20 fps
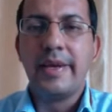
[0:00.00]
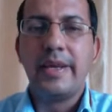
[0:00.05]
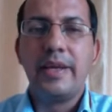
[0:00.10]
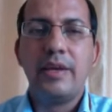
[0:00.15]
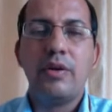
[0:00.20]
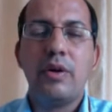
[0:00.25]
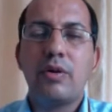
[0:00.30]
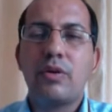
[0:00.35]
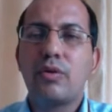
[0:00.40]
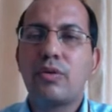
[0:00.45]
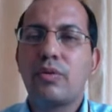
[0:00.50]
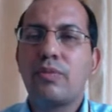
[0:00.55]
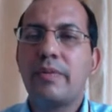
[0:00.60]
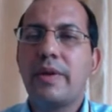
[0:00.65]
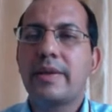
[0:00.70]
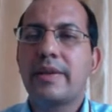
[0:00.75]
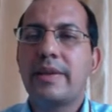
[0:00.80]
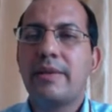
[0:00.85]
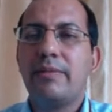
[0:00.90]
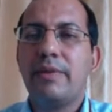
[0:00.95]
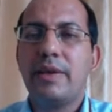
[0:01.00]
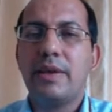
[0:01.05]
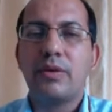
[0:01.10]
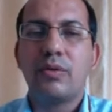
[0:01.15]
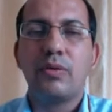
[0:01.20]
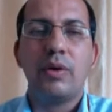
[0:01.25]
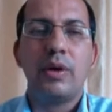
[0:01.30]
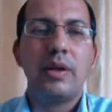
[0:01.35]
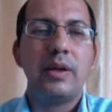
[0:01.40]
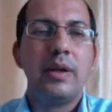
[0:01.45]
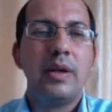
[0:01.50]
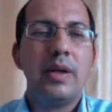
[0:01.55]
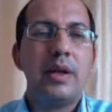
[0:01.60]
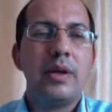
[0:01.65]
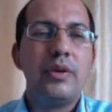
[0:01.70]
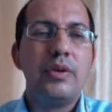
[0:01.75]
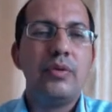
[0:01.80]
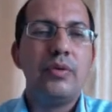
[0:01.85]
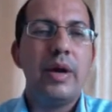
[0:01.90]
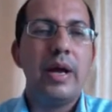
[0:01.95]
In order to make them equal,
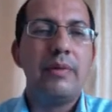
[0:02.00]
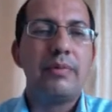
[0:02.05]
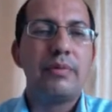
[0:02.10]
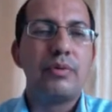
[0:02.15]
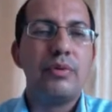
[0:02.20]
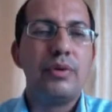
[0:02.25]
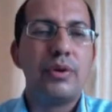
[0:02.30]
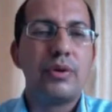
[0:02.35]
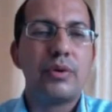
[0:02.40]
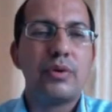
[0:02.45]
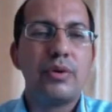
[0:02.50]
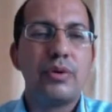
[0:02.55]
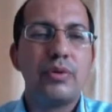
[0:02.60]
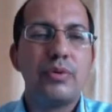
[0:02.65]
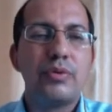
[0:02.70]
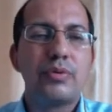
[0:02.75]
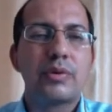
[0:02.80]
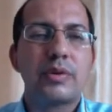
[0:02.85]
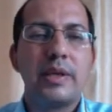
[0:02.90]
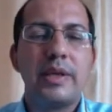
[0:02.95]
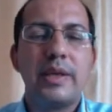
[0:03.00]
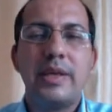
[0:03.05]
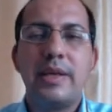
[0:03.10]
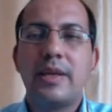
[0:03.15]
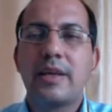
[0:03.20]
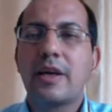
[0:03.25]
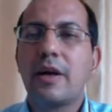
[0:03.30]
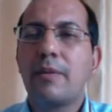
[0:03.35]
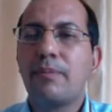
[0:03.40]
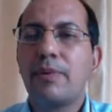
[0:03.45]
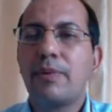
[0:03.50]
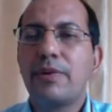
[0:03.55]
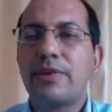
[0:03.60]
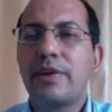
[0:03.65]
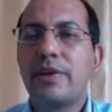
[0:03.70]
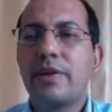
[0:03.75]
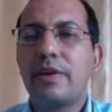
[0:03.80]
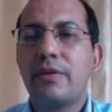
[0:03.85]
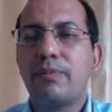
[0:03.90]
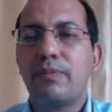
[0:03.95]
you have to introduce a
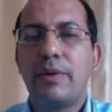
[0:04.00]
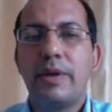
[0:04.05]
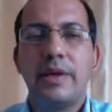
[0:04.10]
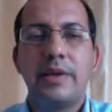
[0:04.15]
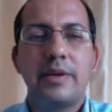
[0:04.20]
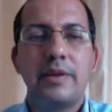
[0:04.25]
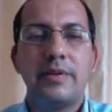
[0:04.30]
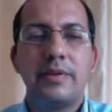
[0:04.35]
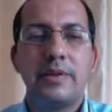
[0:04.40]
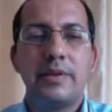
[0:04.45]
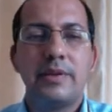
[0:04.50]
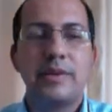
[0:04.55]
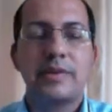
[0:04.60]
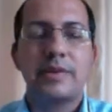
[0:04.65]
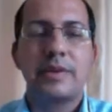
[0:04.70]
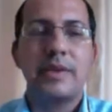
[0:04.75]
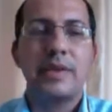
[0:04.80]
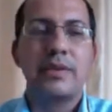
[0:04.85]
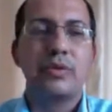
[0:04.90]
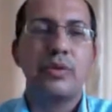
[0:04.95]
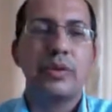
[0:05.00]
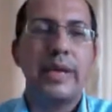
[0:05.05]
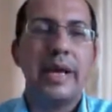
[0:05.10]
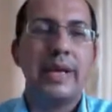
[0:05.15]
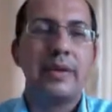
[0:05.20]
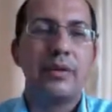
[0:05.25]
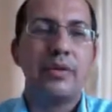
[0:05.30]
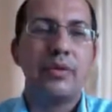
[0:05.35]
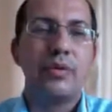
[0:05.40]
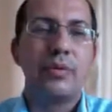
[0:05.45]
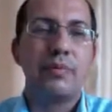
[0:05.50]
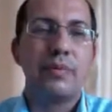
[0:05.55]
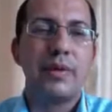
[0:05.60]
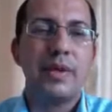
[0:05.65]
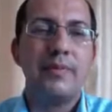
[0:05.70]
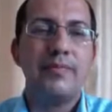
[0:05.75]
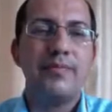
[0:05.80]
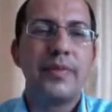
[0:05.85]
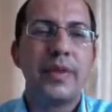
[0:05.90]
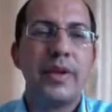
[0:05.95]
compensating plate in this case, so that your
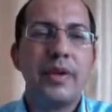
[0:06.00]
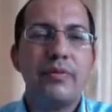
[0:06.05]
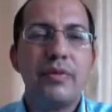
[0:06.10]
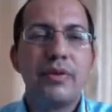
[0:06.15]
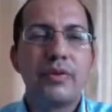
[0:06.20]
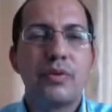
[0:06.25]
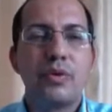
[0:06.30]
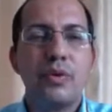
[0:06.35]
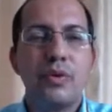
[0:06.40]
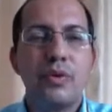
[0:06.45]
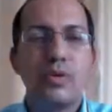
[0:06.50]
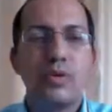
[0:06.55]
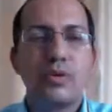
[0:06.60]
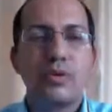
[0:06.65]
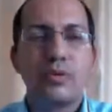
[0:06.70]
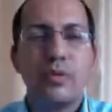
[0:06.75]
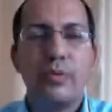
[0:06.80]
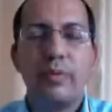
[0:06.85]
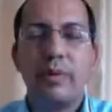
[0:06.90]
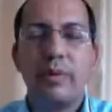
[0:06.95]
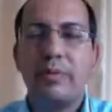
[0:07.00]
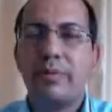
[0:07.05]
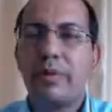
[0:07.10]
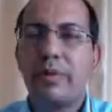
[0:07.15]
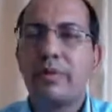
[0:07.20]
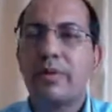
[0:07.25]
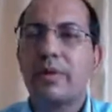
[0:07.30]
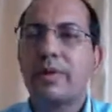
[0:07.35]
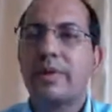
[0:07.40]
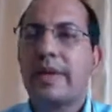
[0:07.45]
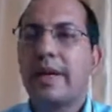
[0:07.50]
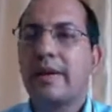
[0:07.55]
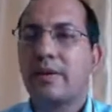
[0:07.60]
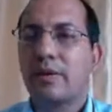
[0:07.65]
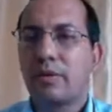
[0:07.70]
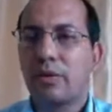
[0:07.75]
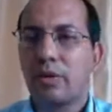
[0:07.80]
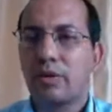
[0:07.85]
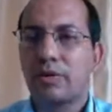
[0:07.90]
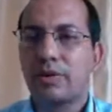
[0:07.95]
beam which goes to movable mirror, that
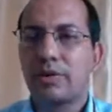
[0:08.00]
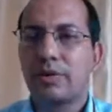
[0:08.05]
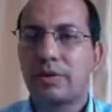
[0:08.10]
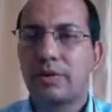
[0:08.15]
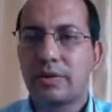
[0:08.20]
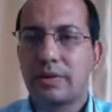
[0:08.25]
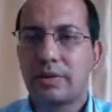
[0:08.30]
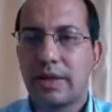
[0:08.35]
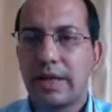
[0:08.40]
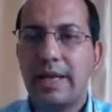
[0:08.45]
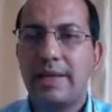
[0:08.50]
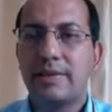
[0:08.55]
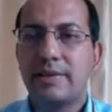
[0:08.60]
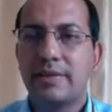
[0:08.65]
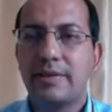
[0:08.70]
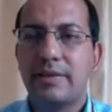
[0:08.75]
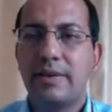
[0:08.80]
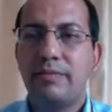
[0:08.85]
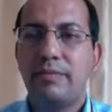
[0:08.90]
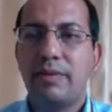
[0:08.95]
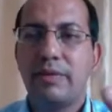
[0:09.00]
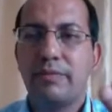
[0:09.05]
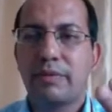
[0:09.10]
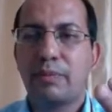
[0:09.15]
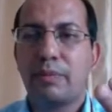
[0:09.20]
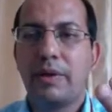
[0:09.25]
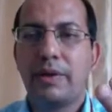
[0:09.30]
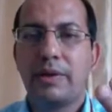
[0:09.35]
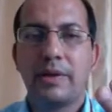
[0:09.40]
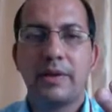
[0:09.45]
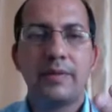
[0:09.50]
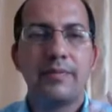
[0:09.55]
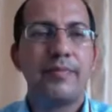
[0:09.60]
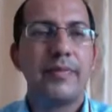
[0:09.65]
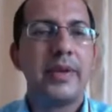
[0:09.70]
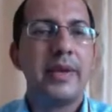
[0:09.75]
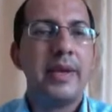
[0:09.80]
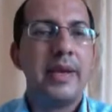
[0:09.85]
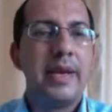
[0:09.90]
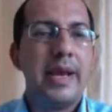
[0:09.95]
crosses thrice the beam splitter,
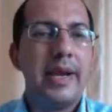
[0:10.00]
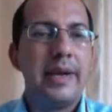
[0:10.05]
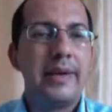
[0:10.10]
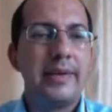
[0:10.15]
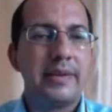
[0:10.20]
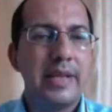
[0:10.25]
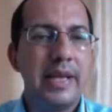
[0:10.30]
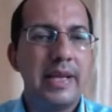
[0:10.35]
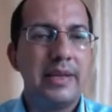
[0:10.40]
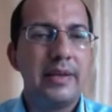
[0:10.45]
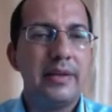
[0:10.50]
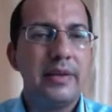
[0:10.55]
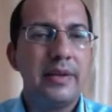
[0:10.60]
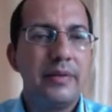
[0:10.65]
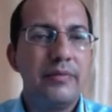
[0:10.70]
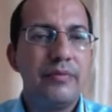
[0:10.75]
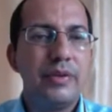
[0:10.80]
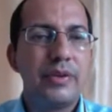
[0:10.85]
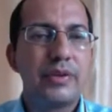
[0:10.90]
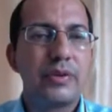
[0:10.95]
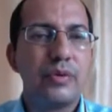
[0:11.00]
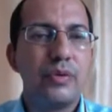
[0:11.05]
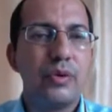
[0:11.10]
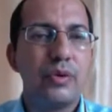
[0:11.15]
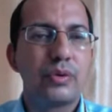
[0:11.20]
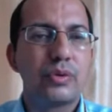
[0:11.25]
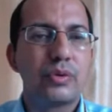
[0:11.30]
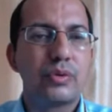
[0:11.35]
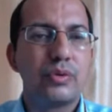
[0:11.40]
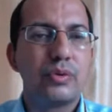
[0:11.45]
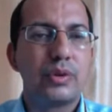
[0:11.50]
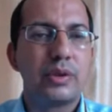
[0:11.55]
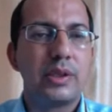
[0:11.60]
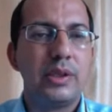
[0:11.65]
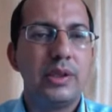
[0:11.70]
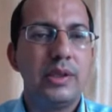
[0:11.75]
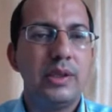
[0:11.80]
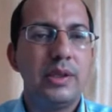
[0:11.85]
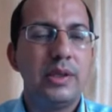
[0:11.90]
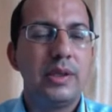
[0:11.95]
and then which goes to
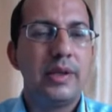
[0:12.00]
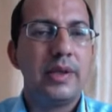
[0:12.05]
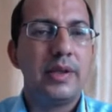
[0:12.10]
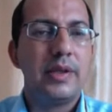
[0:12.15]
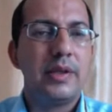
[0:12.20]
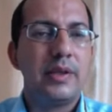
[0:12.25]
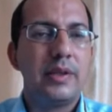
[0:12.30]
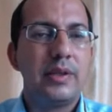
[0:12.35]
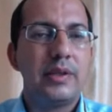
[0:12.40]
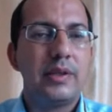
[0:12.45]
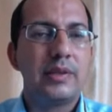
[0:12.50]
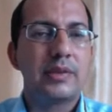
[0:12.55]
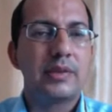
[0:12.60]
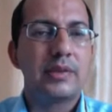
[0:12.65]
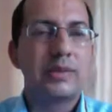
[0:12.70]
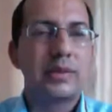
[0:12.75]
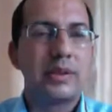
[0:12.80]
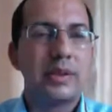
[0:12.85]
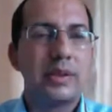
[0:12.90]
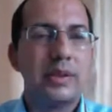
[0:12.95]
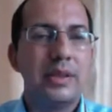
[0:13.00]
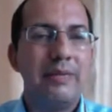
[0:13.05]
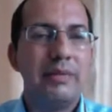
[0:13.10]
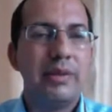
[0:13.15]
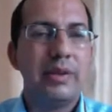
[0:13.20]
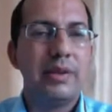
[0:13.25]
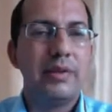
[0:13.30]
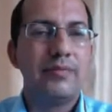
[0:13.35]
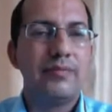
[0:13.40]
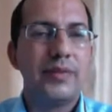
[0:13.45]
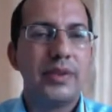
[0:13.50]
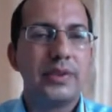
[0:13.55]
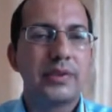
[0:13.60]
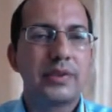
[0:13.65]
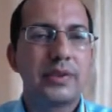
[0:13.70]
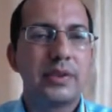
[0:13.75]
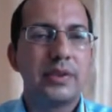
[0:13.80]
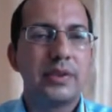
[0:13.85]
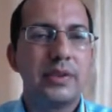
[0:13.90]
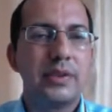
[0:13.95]
3, this level, this
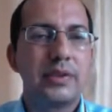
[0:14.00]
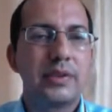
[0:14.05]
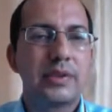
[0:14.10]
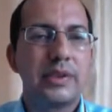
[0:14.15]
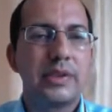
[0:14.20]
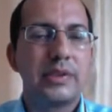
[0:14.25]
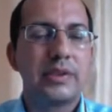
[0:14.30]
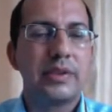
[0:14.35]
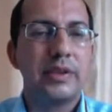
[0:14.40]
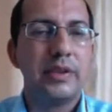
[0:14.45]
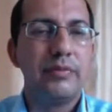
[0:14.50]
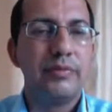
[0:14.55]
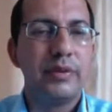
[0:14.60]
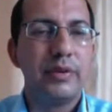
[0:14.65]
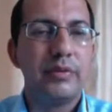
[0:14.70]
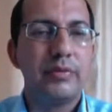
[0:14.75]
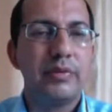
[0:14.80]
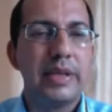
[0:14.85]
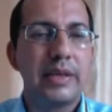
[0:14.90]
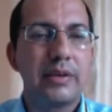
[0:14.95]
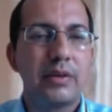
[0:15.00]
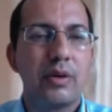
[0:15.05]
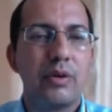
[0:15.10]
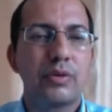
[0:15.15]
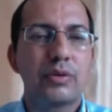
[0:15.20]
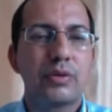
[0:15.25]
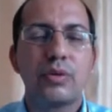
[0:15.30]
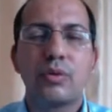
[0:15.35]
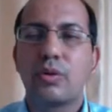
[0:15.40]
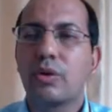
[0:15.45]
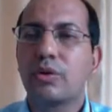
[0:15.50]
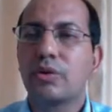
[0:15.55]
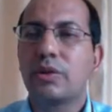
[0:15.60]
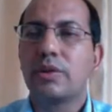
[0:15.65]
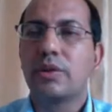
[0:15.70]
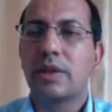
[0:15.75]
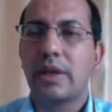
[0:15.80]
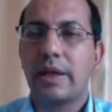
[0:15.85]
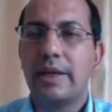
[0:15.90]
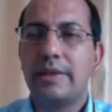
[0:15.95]
stationary mirror, that also crosses
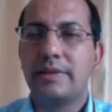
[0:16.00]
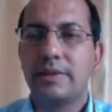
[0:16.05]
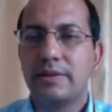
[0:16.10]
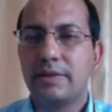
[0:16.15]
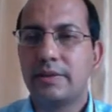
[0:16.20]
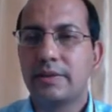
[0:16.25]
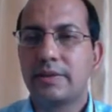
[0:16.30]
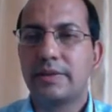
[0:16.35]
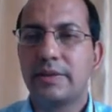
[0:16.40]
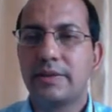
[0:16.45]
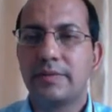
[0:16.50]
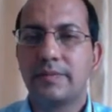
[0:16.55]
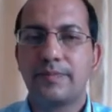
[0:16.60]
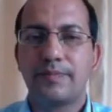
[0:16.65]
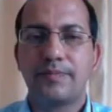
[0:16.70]
thrice in this case.